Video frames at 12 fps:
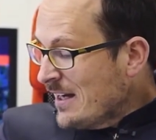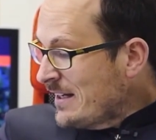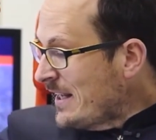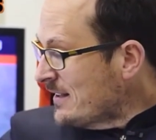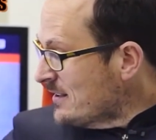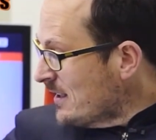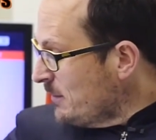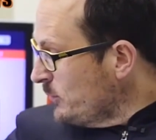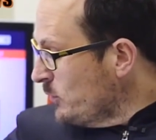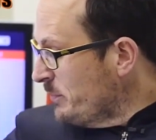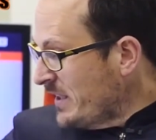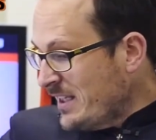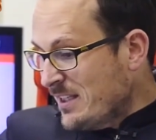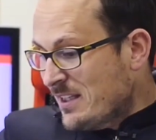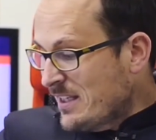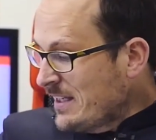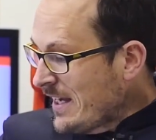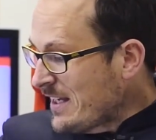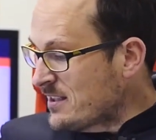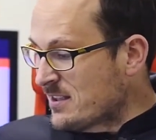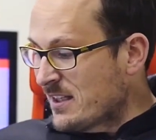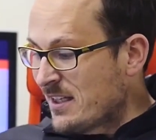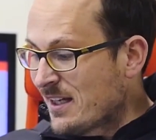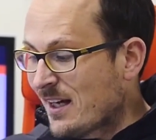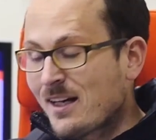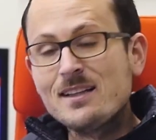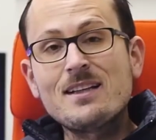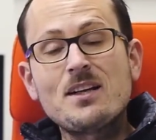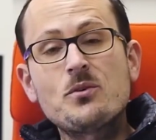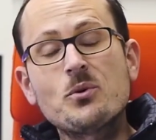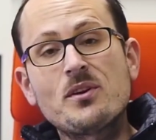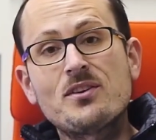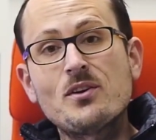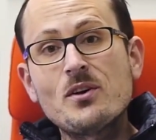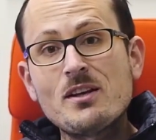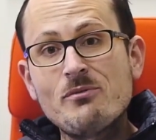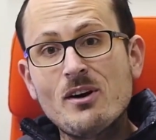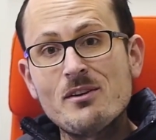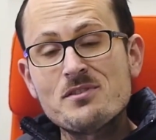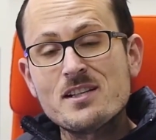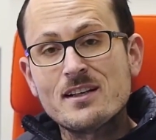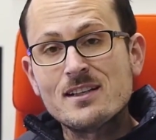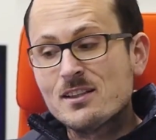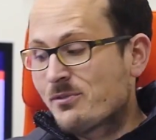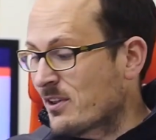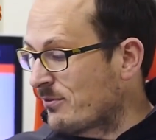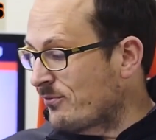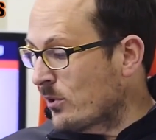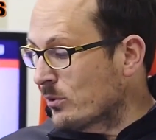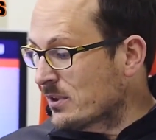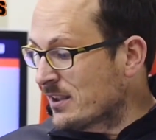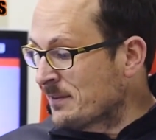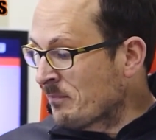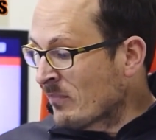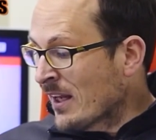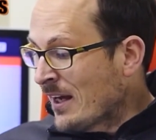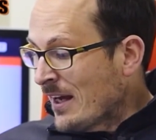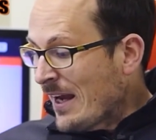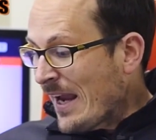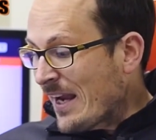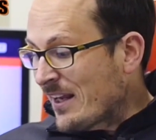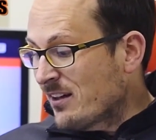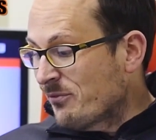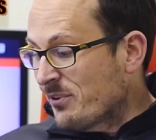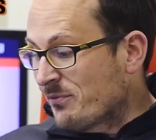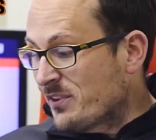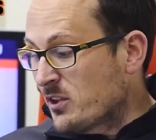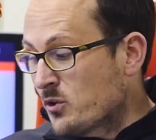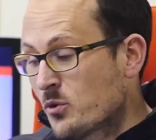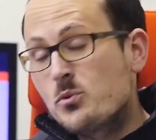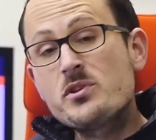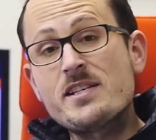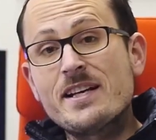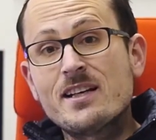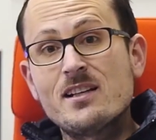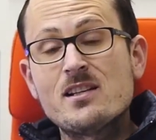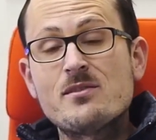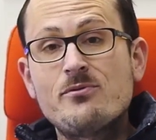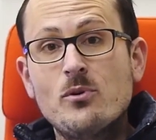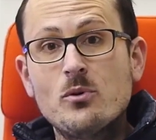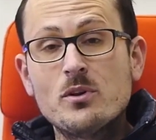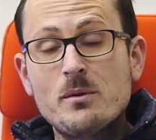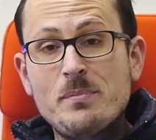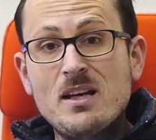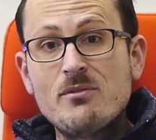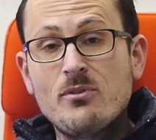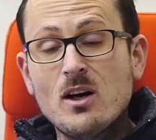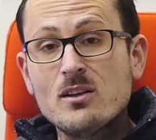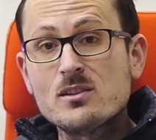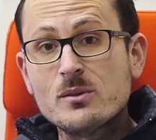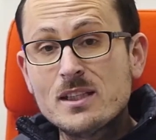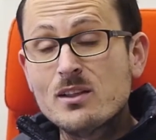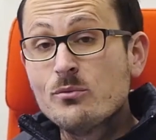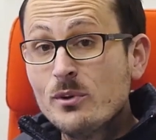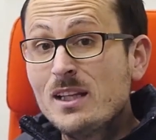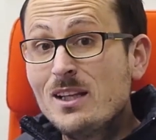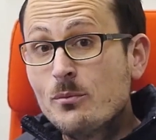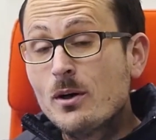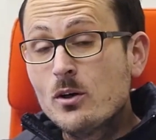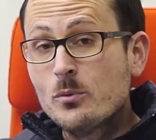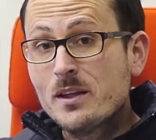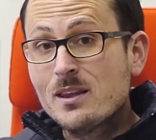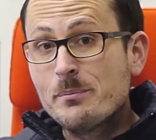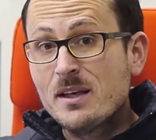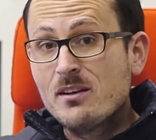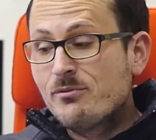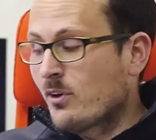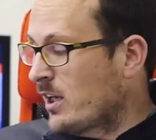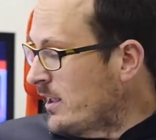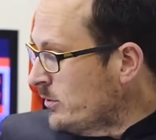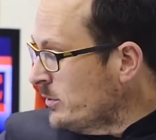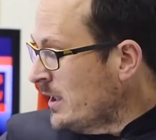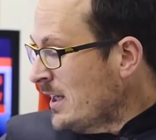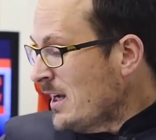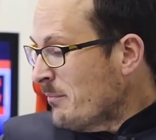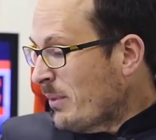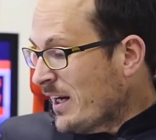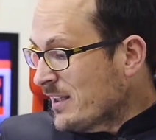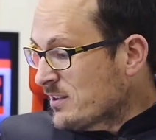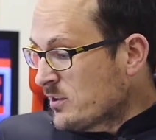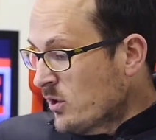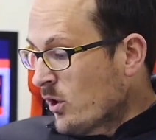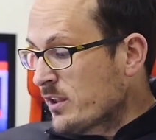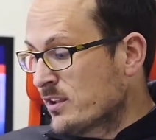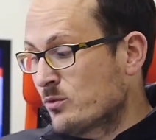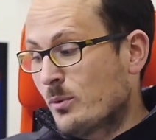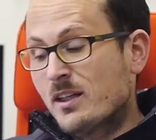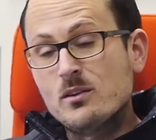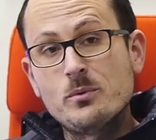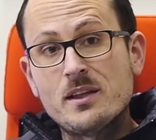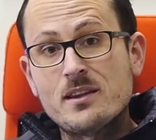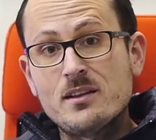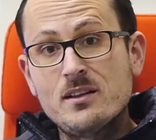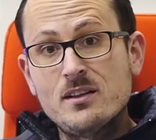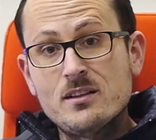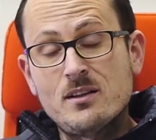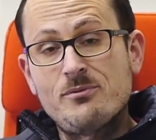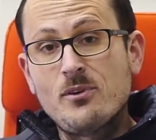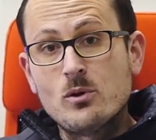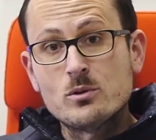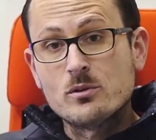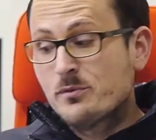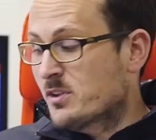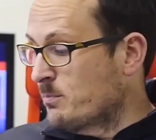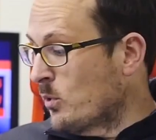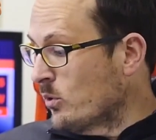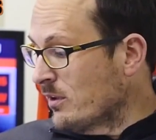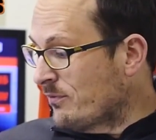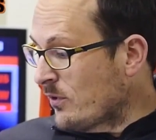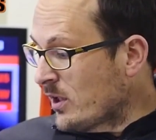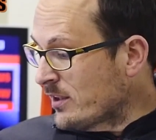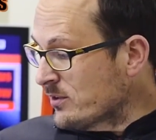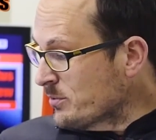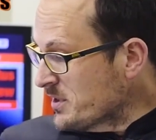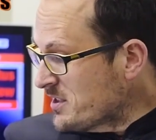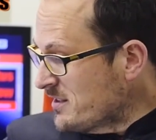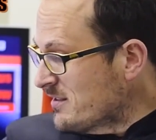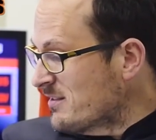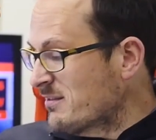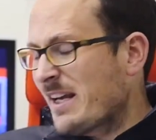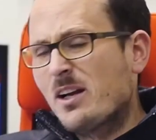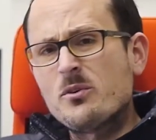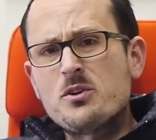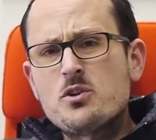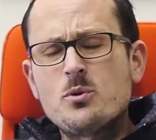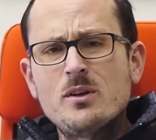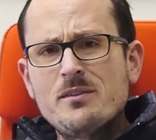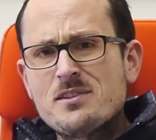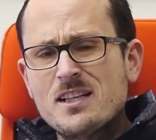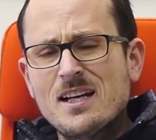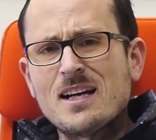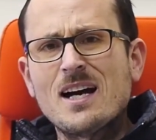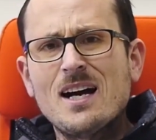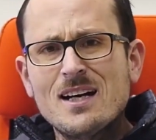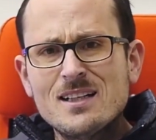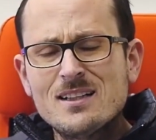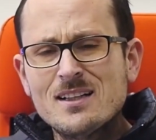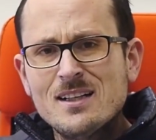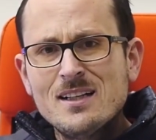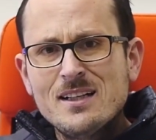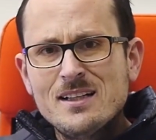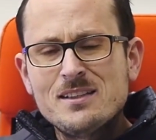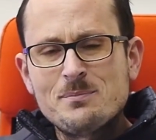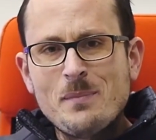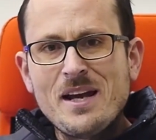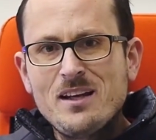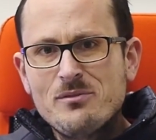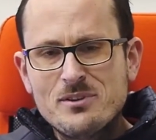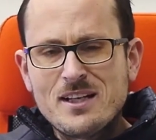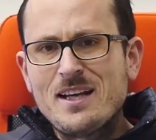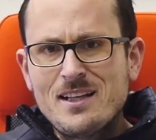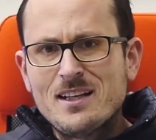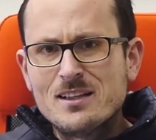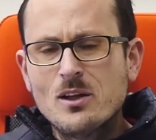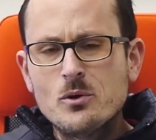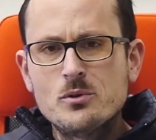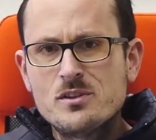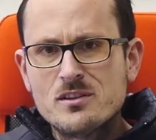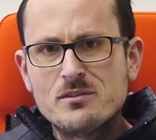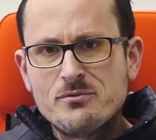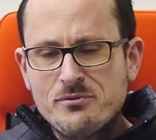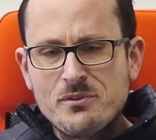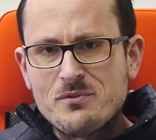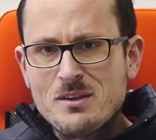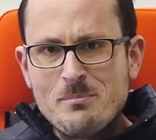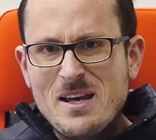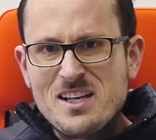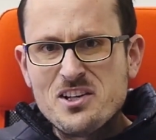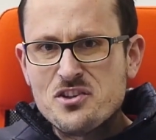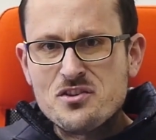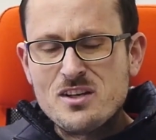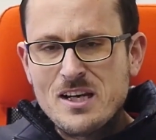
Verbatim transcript: Next up will be the SD card that took 35 seconds for the folder and 52 seconds for the big file. So it did really well with the big file, but not as well with the, the folder of smaller files, which is counterintuitive seeing a card is made for taking loads of 50 megish